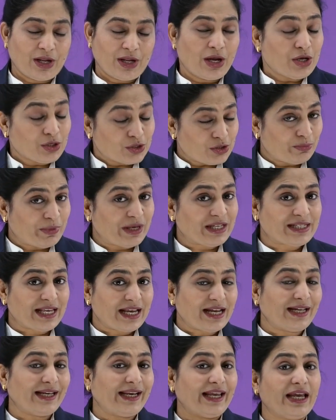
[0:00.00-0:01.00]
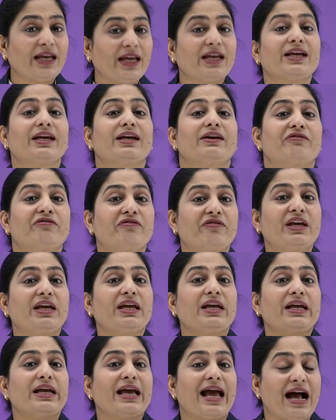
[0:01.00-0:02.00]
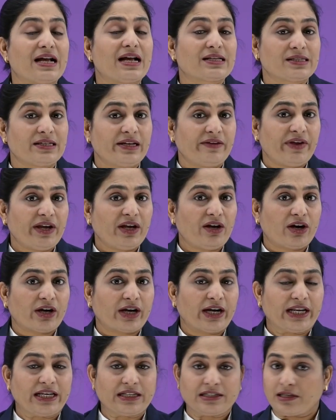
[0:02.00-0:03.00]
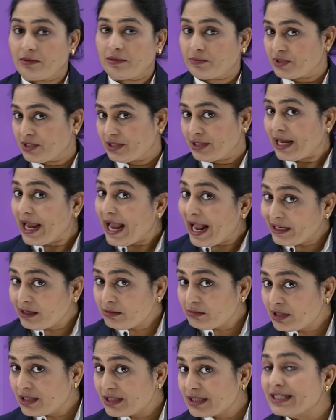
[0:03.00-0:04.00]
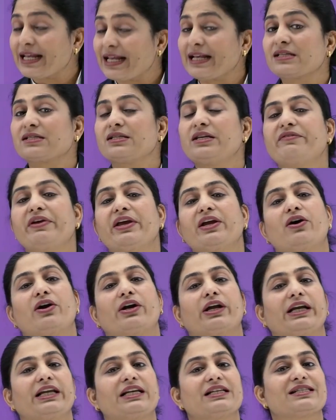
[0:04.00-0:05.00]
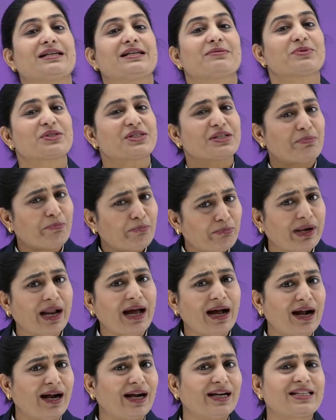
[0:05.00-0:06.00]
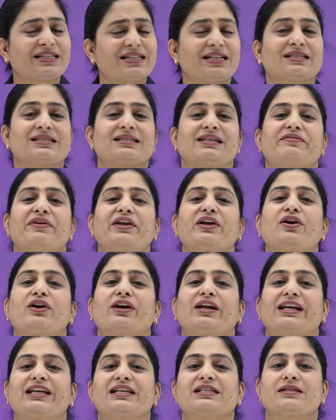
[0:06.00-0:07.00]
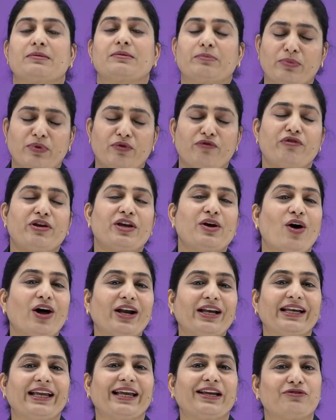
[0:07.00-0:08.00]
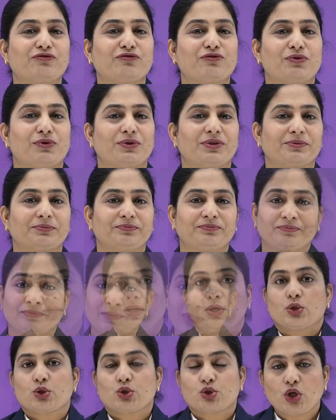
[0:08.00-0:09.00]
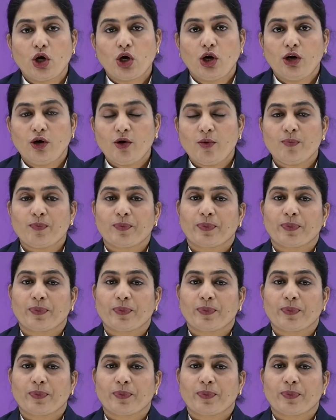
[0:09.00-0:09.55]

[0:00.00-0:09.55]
So basically, we as living organisms, animals as living organisms, plants as living organisms, we all need food. So,